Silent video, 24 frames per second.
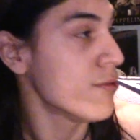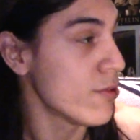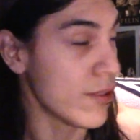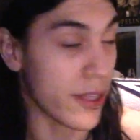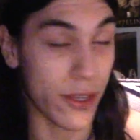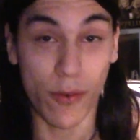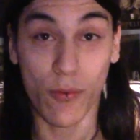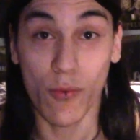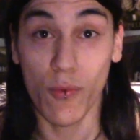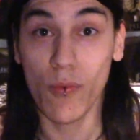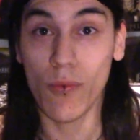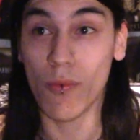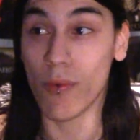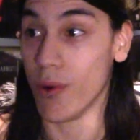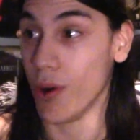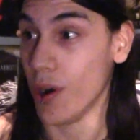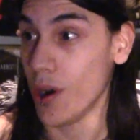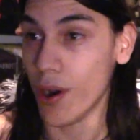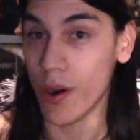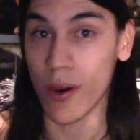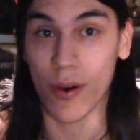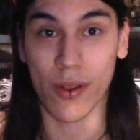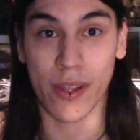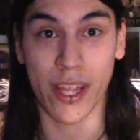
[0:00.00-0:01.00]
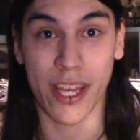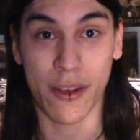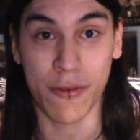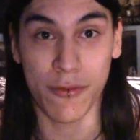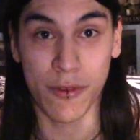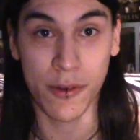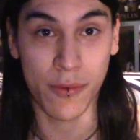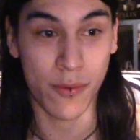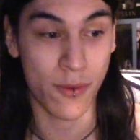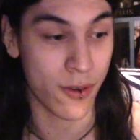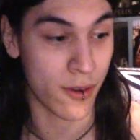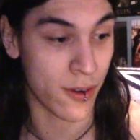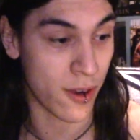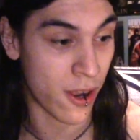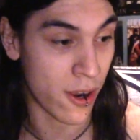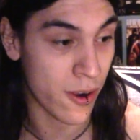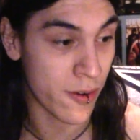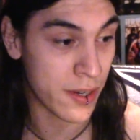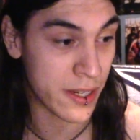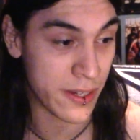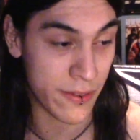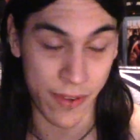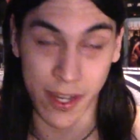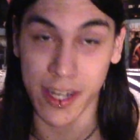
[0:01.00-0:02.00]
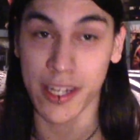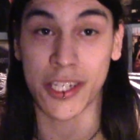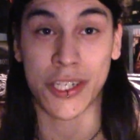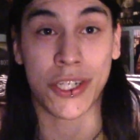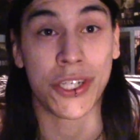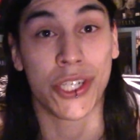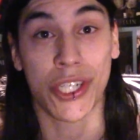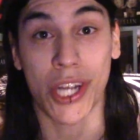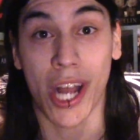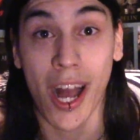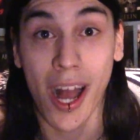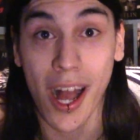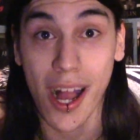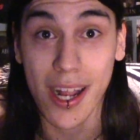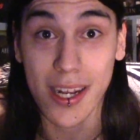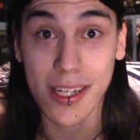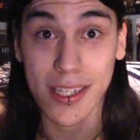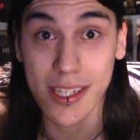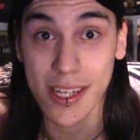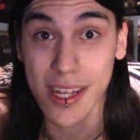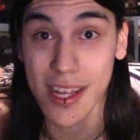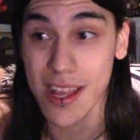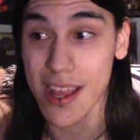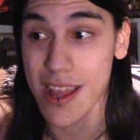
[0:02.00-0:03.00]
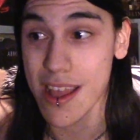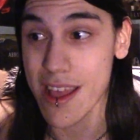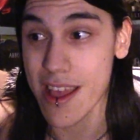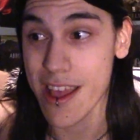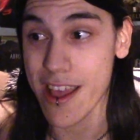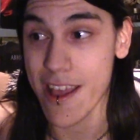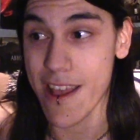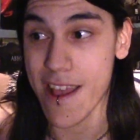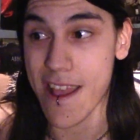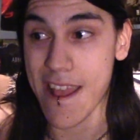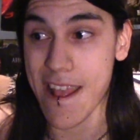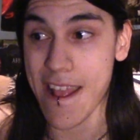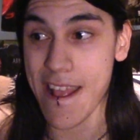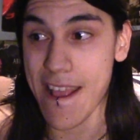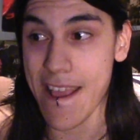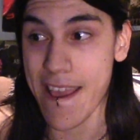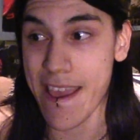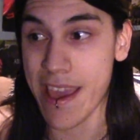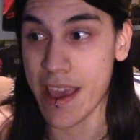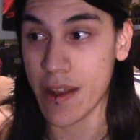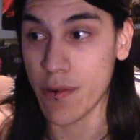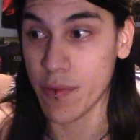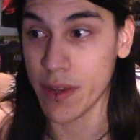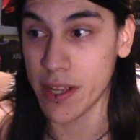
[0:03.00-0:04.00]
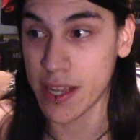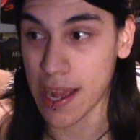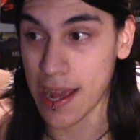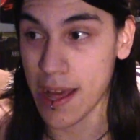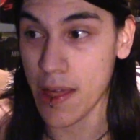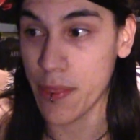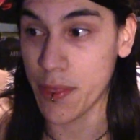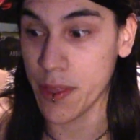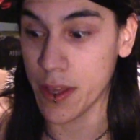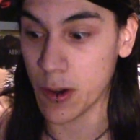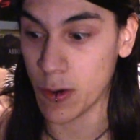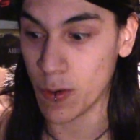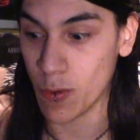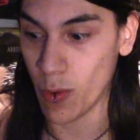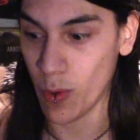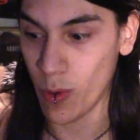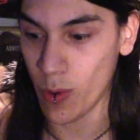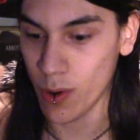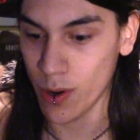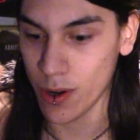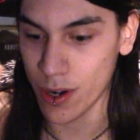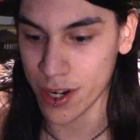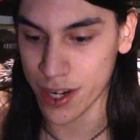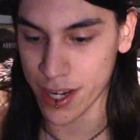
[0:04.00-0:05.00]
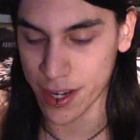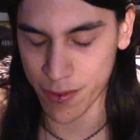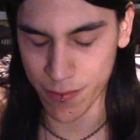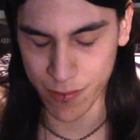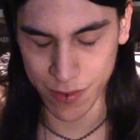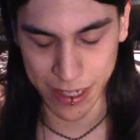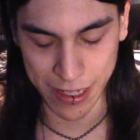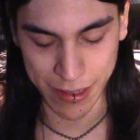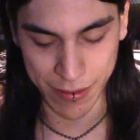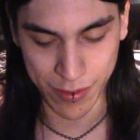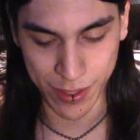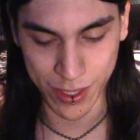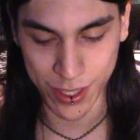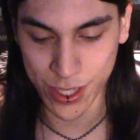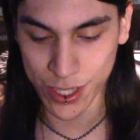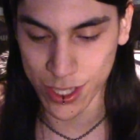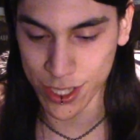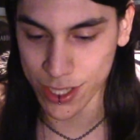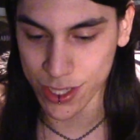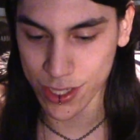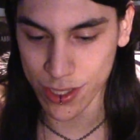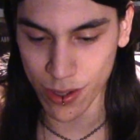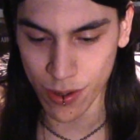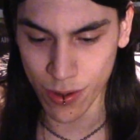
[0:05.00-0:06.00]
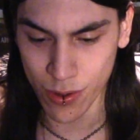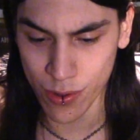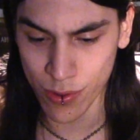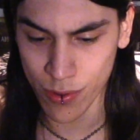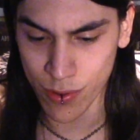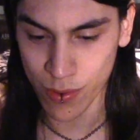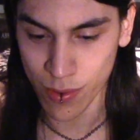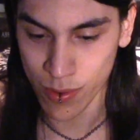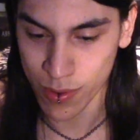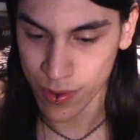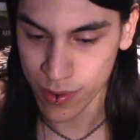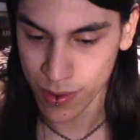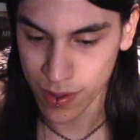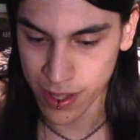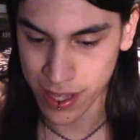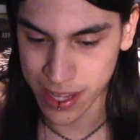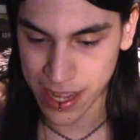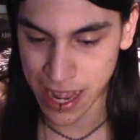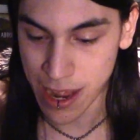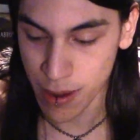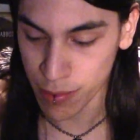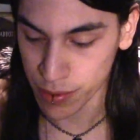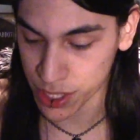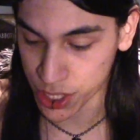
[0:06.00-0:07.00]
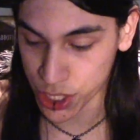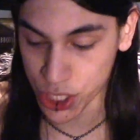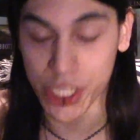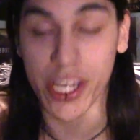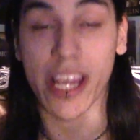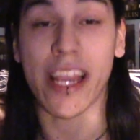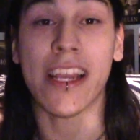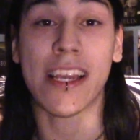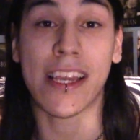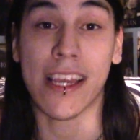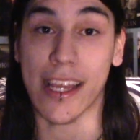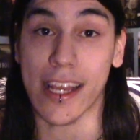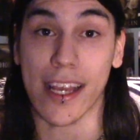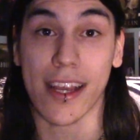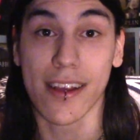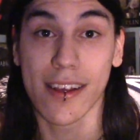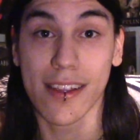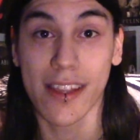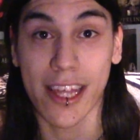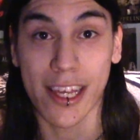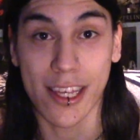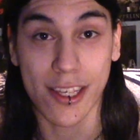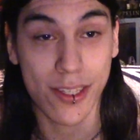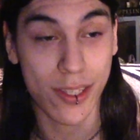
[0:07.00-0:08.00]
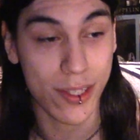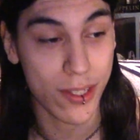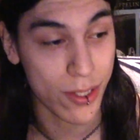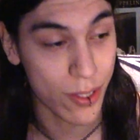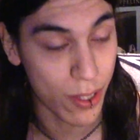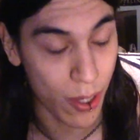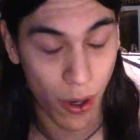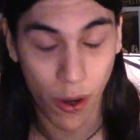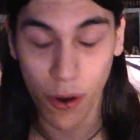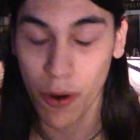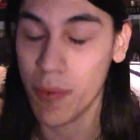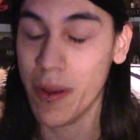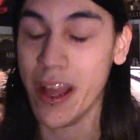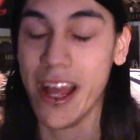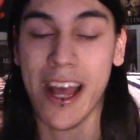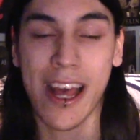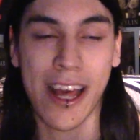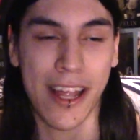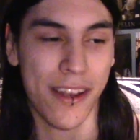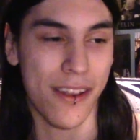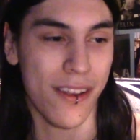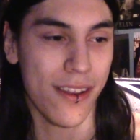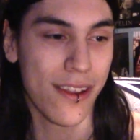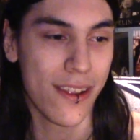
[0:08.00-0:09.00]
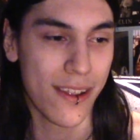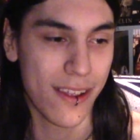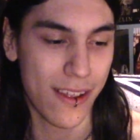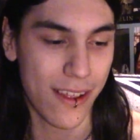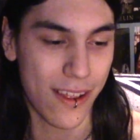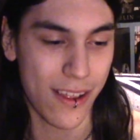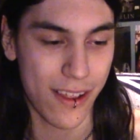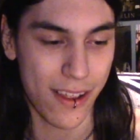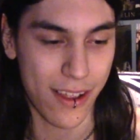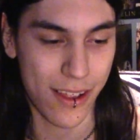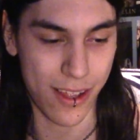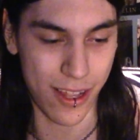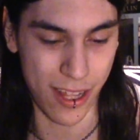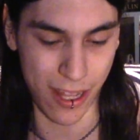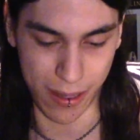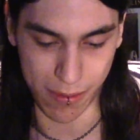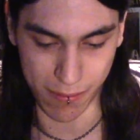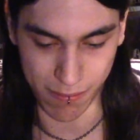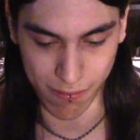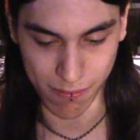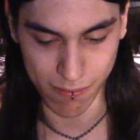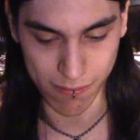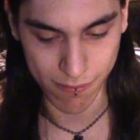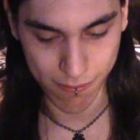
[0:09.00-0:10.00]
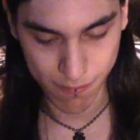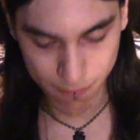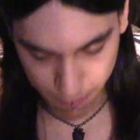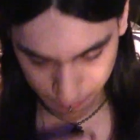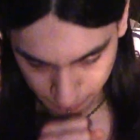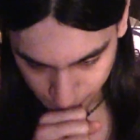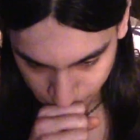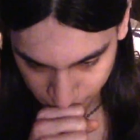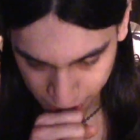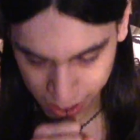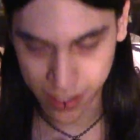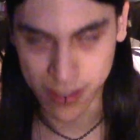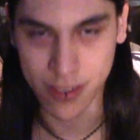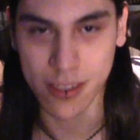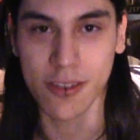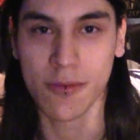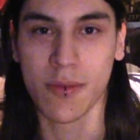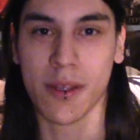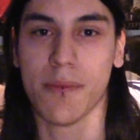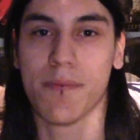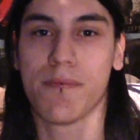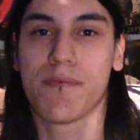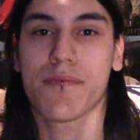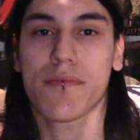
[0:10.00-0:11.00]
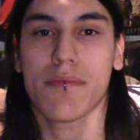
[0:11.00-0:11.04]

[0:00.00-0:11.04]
We were like, whoa, like we were already very shocked. And we got the award, and it was just so, like I was shaking like so bad. No, excuse me.